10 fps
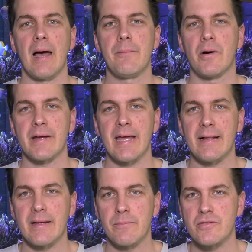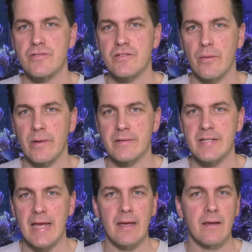I'm Mark Callie, Mr. Saltwater
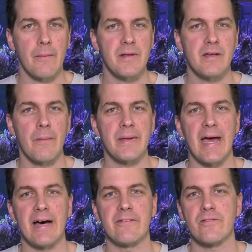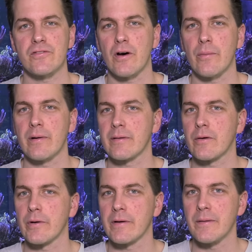Tank, coming to you on behalf of
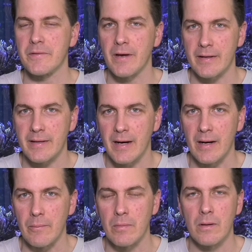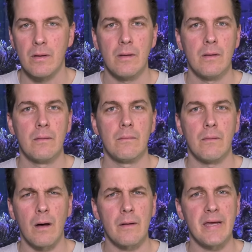SaltwaterAquarium.com.
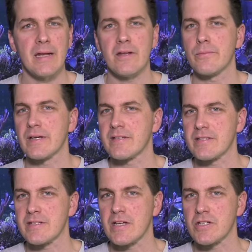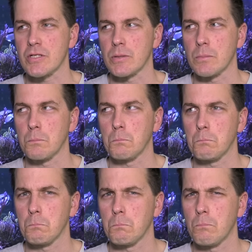Automating your mixing station.
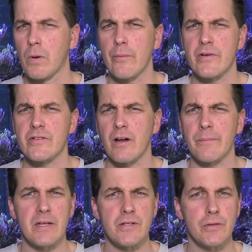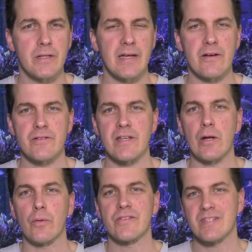Why would you automate two containers that
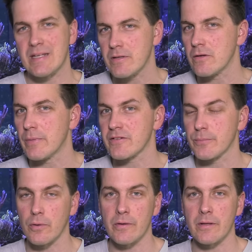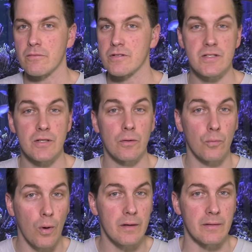don't seem to do much more than just hold
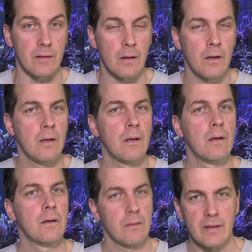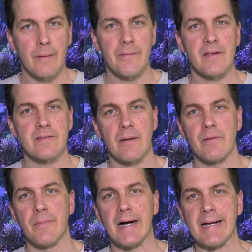water? A couple things come to
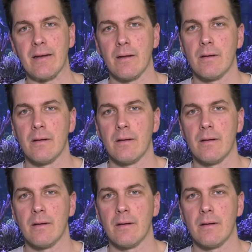mind.